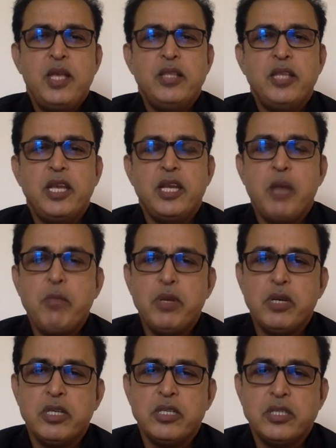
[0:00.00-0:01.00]
The
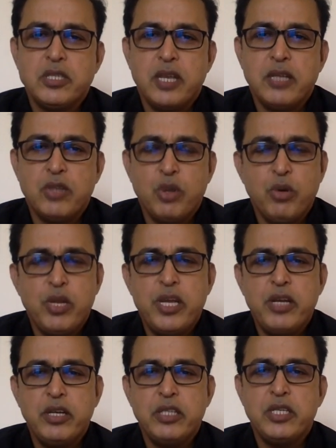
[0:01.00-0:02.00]
number is slowly
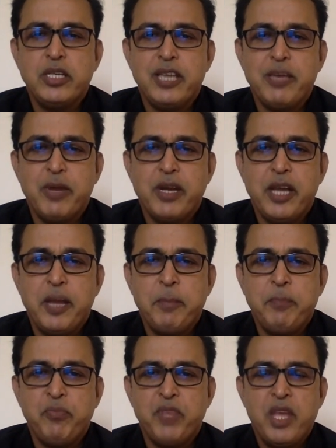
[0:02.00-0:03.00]
increasing day by day,
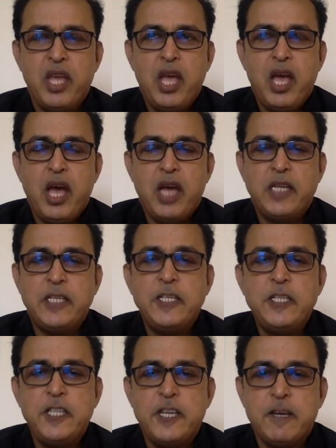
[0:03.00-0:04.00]
and in
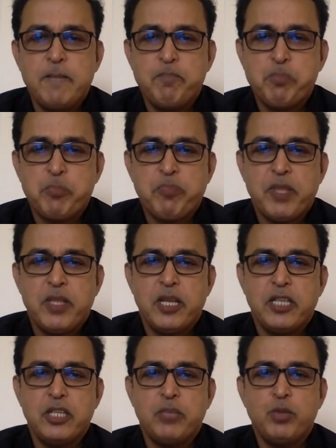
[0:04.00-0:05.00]
India there
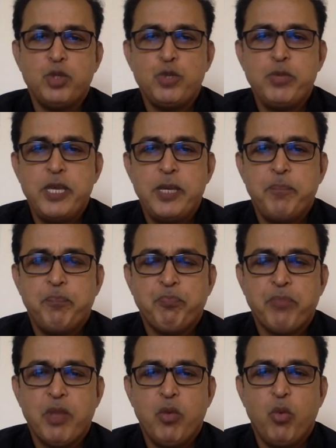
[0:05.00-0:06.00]
is supposed to be
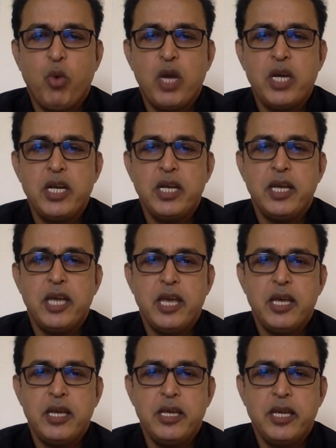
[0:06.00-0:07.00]
1
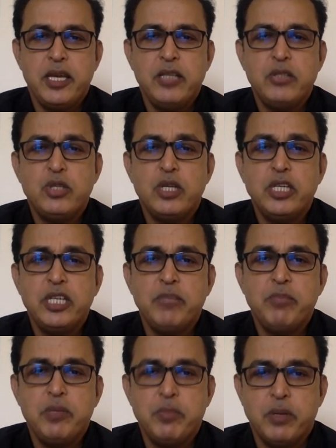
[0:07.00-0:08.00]
in 30
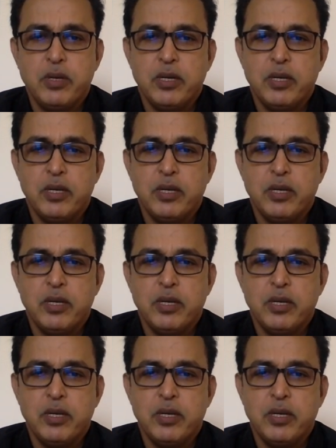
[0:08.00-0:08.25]
people,